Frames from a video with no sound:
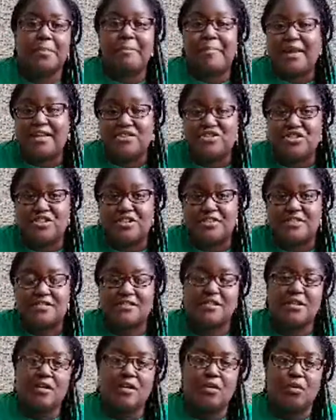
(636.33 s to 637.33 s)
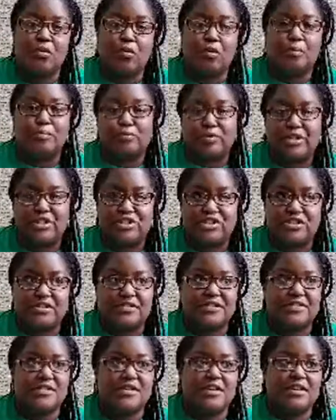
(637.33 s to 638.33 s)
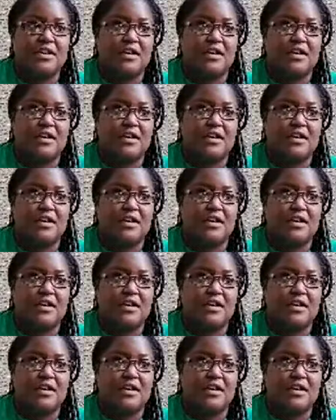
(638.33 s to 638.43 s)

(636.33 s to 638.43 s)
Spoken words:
benches or bridges.